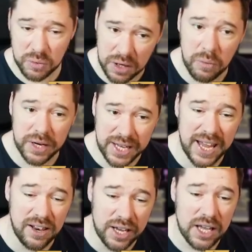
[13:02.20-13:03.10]
We're
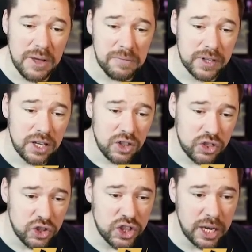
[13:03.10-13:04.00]
getting, like,
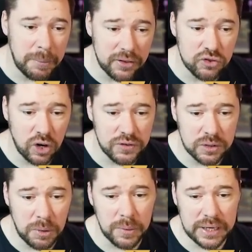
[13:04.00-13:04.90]
the thing about the drafts at
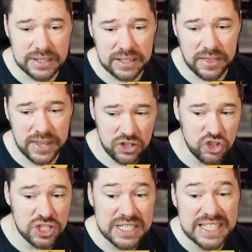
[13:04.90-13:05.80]
the moment is they're
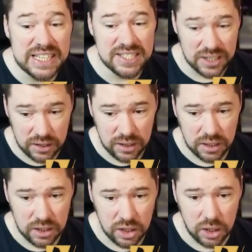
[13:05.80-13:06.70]
just decent,
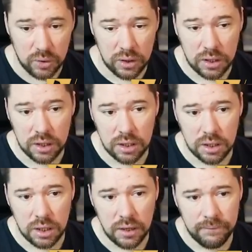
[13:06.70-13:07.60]
you know?
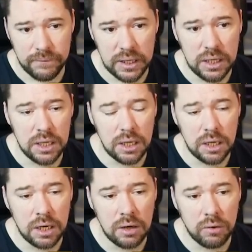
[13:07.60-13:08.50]

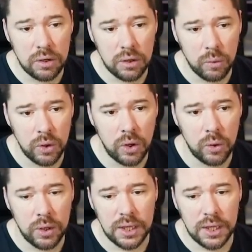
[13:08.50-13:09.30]
Yeah, whoa.